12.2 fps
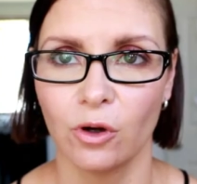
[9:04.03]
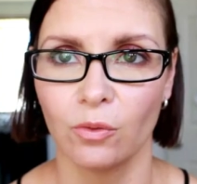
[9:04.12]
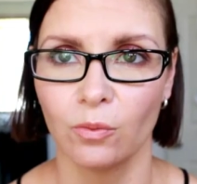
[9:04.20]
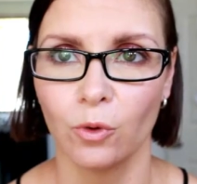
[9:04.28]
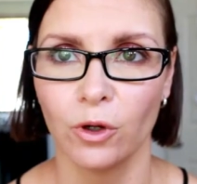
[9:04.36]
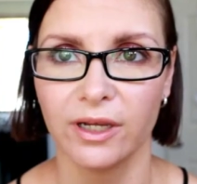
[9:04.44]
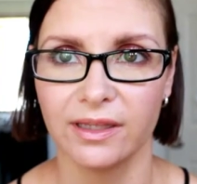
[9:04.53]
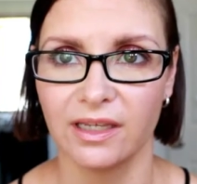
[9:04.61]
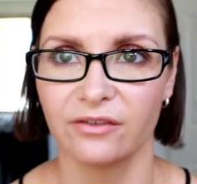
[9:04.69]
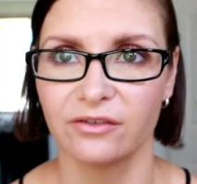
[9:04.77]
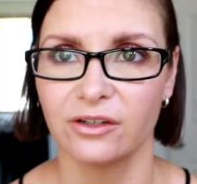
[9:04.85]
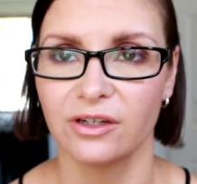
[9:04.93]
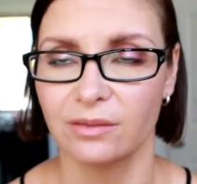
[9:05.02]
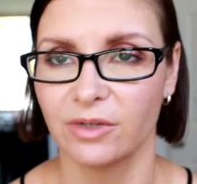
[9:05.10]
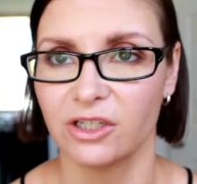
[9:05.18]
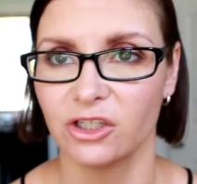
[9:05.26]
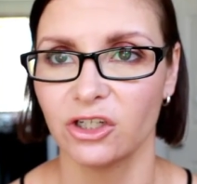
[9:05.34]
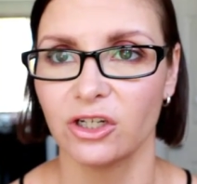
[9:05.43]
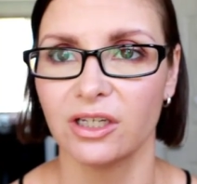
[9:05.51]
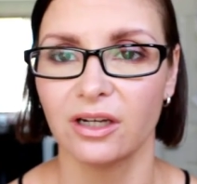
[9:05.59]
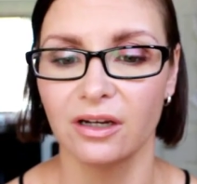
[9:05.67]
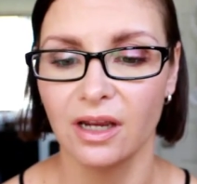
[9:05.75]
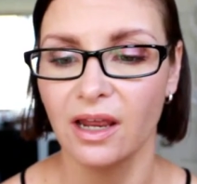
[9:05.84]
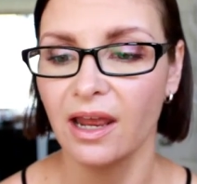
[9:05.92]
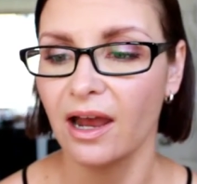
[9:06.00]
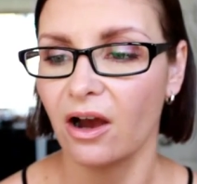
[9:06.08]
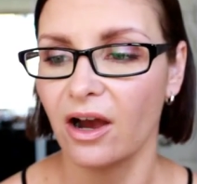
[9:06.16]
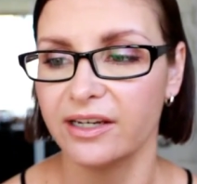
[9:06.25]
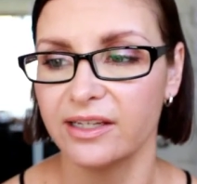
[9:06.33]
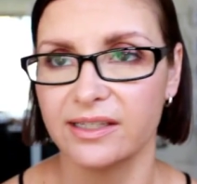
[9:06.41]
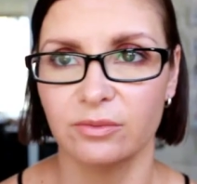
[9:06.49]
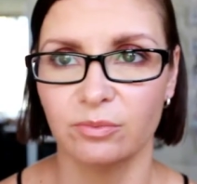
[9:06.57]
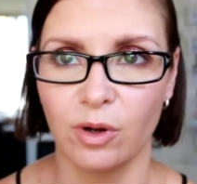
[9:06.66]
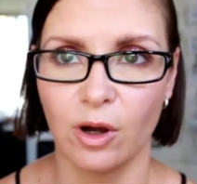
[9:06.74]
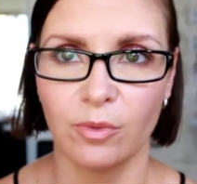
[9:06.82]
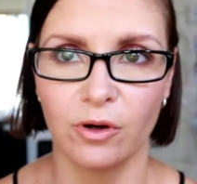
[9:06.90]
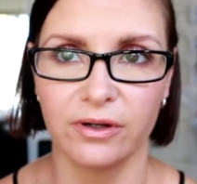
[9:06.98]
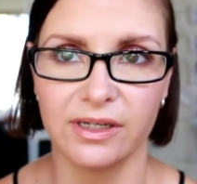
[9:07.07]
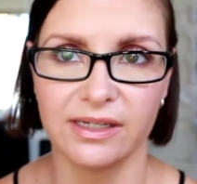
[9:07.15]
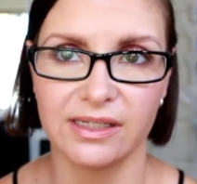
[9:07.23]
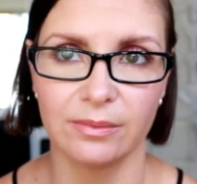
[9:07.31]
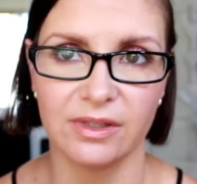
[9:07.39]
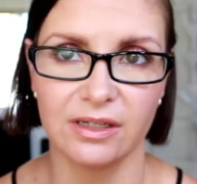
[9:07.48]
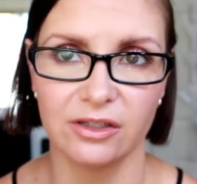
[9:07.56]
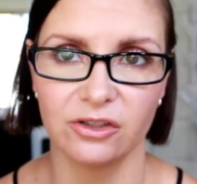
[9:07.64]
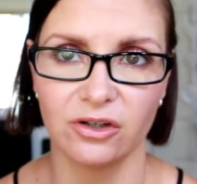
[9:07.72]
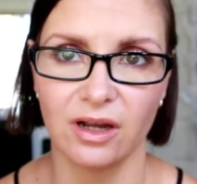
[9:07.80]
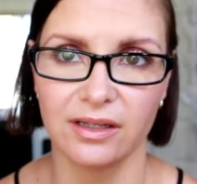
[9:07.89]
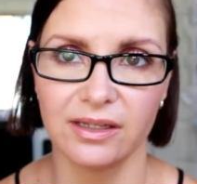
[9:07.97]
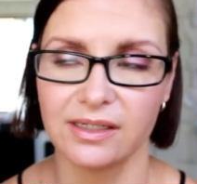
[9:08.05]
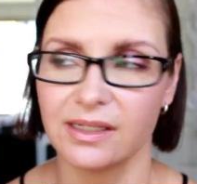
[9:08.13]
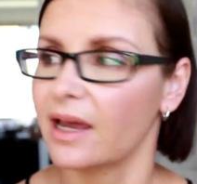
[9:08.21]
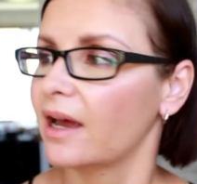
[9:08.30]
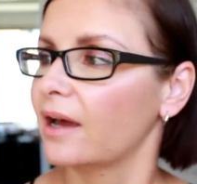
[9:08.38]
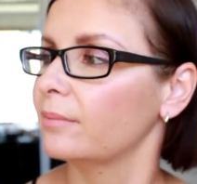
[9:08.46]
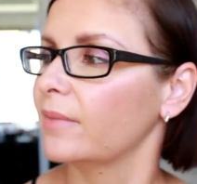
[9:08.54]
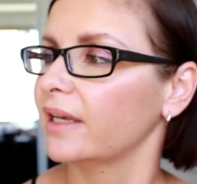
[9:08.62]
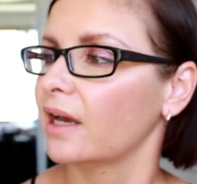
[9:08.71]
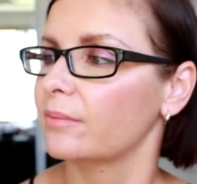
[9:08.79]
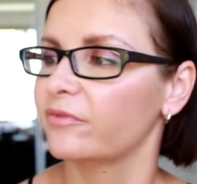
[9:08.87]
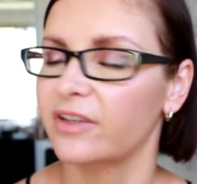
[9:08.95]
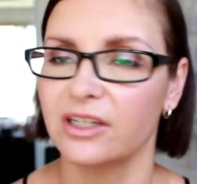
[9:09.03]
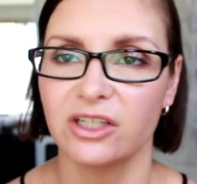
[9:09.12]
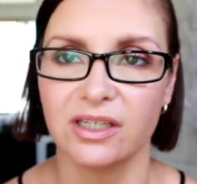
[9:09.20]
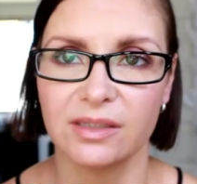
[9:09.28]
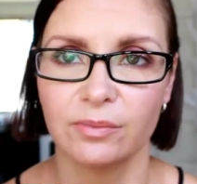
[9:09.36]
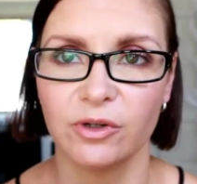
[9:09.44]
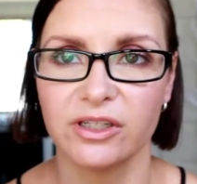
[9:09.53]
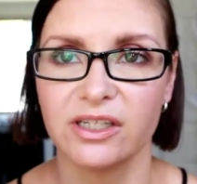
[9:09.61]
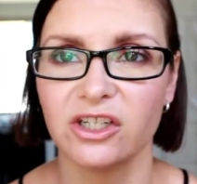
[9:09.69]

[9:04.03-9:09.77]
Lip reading: got work in the afternoon in my studio, I just pop on some of the Australis makeup finishing spritz.